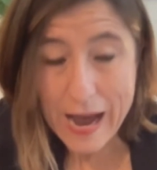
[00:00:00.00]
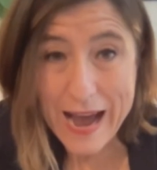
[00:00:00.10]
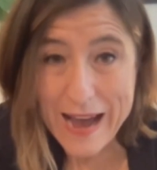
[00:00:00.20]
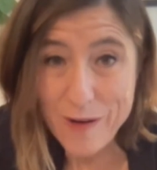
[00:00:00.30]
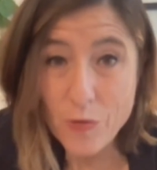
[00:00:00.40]

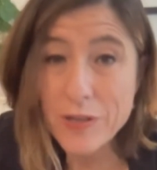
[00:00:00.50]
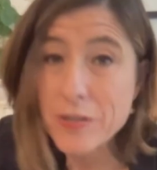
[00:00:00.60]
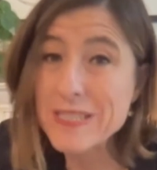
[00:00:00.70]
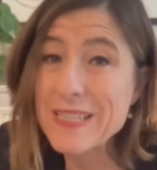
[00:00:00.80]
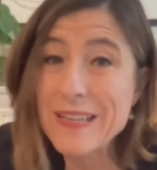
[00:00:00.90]
how,
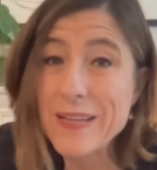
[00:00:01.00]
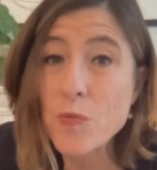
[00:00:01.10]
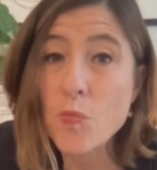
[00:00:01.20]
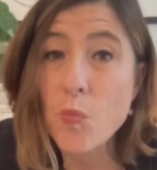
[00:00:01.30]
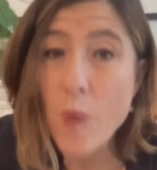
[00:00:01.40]

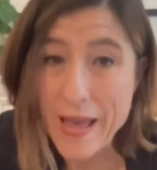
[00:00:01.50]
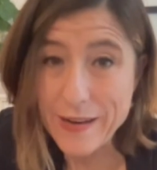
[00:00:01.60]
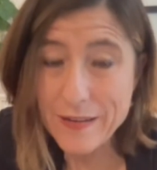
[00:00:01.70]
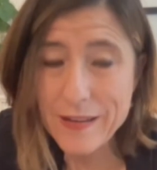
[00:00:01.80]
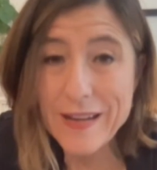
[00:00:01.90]
critically
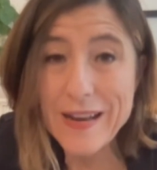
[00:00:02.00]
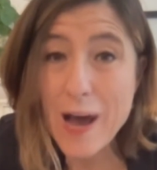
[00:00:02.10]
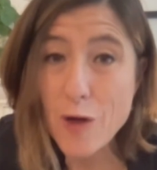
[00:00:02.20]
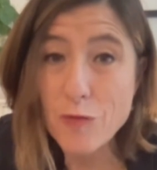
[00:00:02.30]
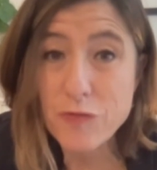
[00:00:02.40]
when, and
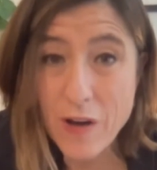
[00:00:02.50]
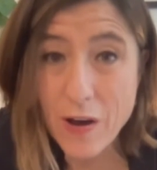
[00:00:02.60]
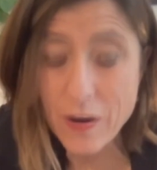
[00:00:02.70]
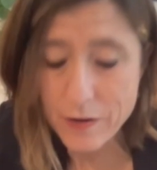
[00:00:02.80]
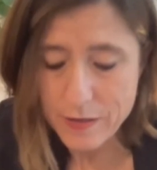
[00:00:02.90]
how
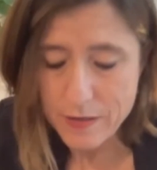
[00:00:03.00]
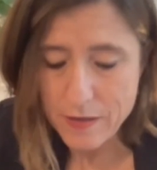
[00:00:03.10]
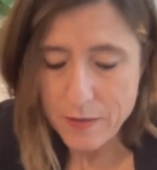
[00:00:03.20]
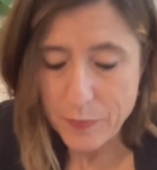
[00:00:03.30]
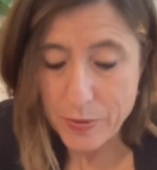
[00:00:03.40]
far
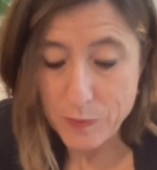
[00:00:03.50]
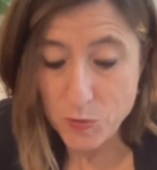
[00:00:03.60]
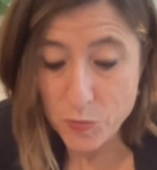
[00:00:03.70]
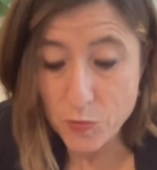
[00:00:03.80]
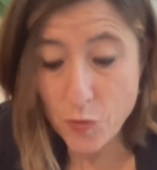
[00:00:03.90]

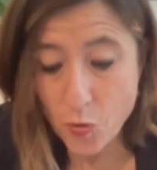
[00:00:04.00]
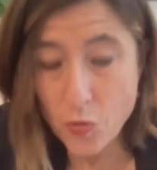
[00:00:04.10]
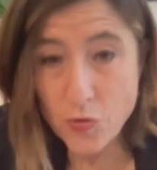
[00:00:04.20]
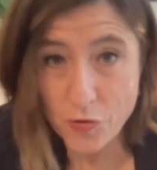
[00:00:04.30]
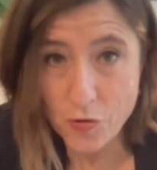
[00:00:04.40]
people move
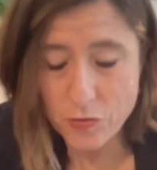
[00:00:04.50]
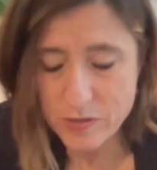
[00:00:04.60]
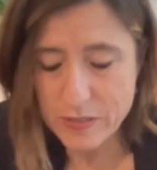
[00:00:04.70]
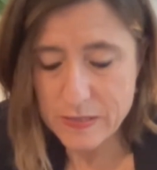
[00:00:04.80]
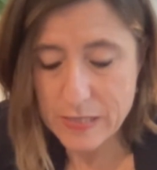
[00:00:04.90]
or
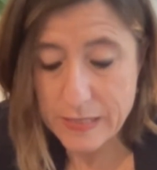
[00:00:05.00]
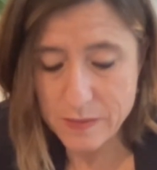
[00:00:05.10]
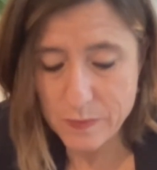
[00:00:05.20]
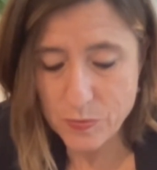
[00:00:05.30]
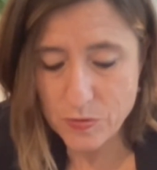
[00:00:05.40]
not is
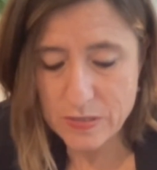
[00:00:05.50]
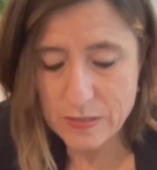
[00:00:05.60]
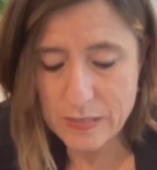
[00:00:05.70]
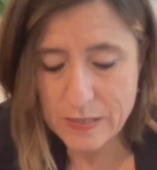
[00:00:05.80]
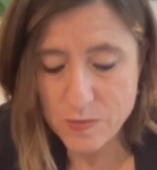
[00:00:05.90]
as
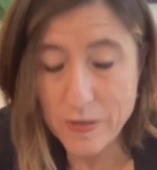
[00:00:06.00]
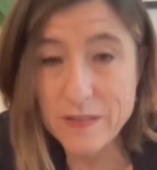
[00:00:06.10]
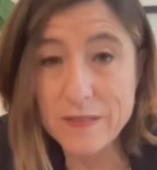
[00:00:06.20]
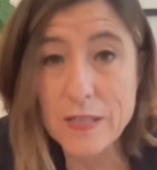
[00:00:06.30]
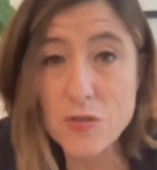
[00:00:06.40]
important as
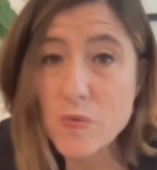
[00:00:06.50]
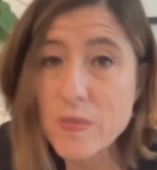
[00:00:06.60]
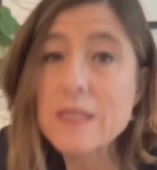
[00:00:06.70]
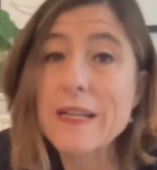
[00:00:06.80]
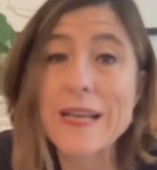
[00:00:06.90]
whether they do
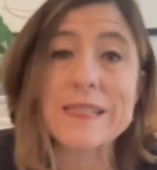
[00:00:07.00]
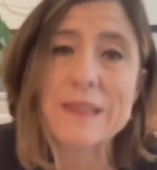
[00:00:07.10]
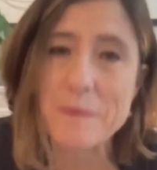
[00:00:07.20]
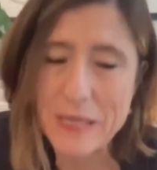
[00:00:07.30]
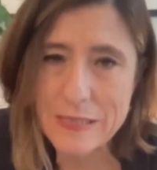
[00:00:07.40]
it, and
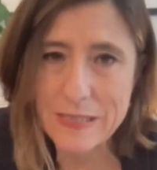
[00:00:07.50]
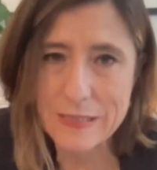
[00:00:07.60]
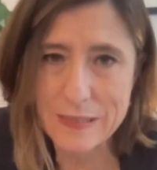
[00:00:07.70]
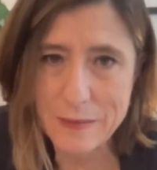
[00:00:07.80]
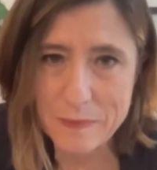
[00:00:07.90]

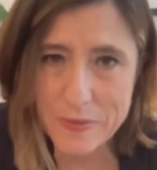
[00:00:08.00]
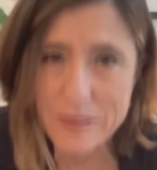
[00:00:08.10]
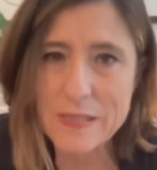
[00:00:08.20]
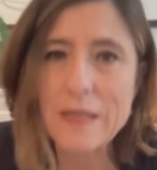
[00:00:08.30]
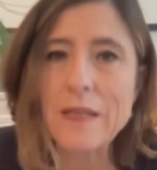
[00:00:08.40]
estimating the
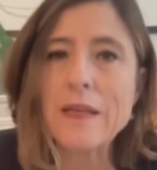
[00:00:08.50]
numbers